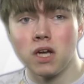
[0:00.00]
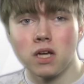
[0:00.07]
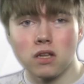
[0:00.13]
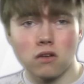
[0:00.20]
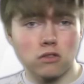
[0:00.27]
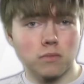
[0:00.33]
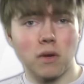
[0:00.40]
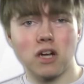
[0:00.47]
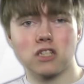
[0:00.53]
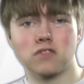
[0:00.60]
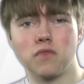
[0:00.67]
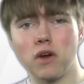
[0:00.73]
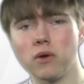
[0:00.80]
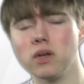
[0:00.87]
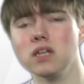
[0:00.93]
Lojban is
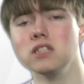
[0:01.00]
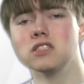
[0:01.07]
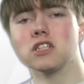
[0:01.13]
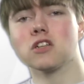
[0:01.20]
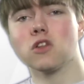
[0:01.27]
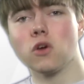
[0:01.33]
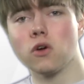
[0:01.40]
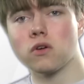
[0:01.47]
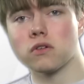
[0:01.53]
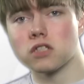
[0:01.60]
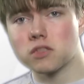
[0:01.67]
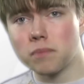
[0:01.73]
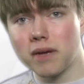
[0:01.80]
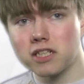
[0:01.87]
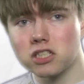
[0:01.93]
very easy to learn,
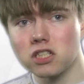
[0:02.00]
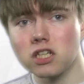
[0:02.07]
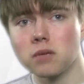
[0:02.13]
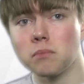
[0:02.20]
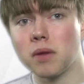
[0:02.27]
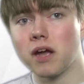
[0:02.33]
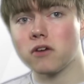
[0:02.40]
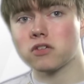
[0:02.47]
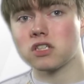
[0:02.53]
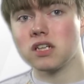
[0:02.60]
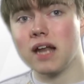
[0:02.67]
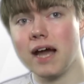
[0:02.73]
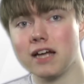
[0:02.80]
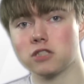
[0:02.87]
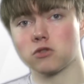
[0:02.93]
especially compared to
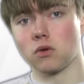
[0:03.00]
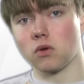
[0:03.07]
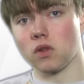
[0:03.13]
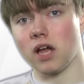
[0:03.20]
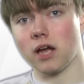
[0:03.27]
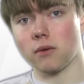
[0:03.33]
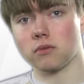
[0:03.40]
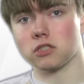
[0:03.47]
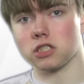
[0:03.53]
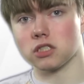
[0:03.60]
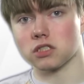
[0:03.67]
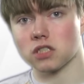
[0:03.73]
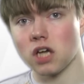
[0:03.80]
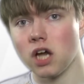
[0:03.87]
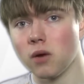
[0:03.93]
natural
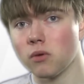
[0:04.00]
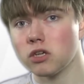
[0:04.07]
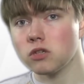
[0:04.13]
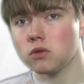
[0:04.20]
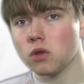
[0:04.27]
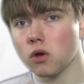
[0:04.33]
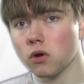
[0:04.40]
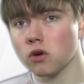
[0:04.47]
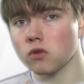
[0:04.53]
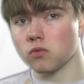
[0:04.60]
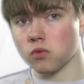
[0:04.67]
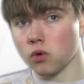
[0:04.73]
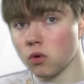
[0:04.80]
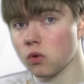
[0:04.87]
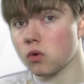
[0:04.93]
languages. When you learn a
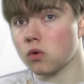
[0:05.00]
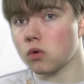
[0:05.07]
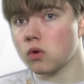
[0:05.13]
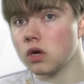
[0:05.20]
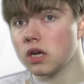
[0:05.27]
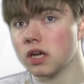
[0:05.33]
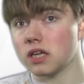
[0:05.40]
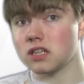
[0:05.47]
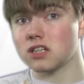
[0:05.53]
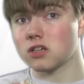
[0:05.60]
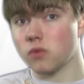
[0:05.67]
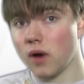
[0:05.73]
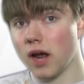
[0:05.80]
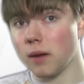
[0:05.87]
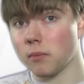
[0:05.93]
rule in the
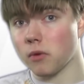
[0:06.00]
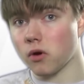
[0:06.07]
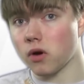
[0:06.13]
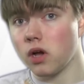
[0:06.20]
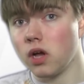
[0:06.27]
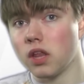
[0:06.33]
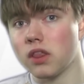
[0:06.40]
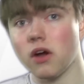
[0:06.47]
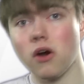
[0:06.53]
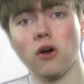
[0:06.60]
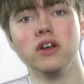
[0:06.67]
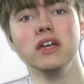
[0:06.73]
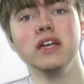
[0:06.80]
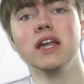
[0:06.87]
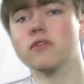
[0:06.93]
grammar, there are
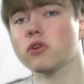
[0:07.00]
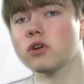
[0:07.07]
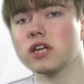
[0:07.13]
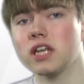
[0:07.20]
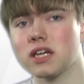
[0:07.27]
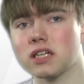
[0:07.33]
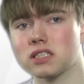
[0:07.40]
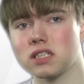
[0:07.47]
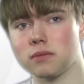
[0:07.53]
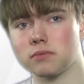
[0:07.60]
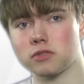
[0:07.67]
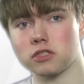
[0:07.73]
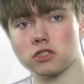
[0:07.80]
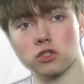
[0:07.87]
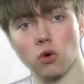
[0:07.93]
never any
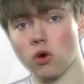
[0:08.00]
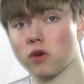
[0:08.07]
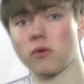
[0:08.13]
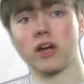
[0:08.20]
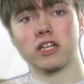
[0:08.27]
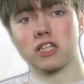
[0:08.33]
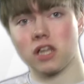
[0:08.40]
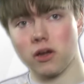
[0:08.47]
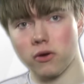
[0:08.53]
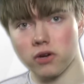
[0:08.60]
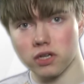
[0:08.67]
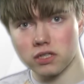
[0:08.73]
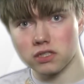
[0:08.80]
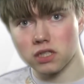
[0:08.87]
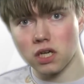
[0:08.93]
exceptions or
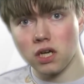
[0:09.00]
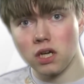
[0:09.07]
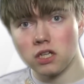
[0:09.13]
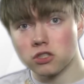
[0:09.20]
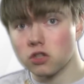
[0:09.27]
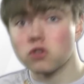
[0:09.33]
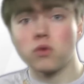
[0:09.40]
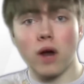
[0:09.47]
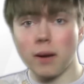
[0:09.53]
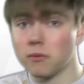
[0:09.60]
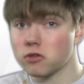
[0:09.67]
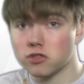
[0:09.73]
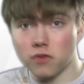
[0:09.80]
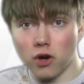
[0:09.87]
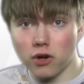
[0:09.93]
irregularities. So the grammar
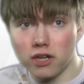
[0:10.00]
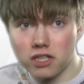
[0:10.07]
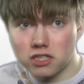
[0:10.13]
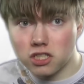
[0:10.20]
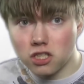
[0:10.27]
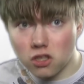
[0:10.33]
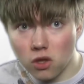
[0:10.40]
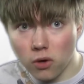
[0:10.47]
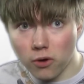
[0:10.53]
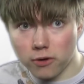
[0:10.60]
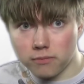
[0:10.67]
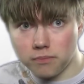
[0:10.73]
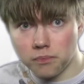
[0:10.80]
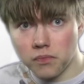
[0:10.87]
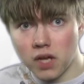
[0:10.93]
is very easy to learn.
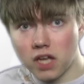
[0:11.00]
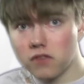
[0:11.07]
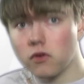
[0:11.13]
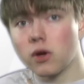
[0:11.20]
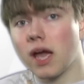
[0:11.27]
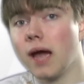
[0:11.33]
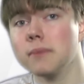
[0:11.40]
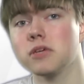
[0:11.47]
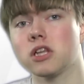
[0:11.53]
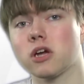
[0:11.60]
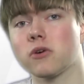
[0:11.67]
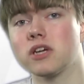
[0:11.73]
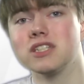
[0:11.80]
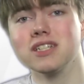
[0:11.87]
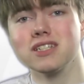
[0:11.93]
And the
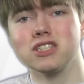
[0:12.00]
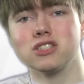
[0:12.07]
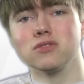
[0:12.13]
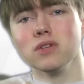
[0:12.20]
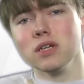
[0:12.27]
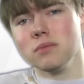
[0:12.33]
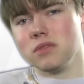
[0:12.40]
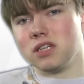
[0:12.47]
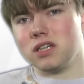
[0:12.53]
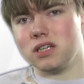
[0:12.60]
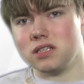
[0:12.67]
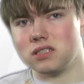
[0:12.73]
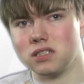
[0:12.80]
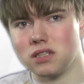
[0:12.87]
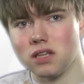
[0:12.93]
vocabulary is extremely
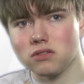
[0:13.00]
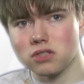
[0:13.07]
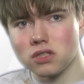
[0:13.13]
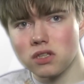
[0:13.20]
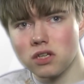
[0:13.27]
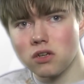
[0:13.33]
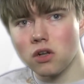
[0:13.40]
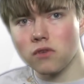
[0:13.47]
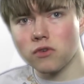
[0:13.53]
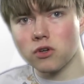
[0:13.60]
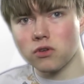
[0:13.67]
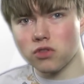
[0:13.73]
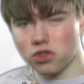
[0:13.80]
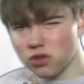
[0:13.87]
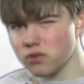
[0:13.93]
easy. There's a little over
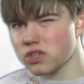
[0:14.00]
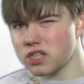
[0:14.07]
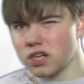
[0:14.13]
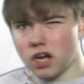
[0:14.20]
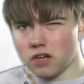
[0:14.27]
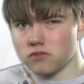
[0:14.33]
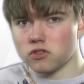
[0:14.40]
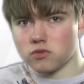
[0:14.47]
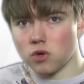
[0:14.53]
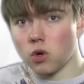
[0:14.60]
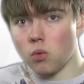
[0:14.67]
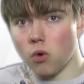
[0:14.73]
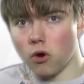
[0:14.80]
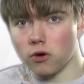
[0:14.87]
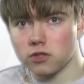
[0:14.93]
1,300 root
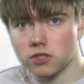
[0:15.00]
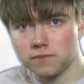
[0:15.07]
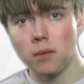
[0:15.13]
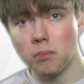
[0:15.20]
words.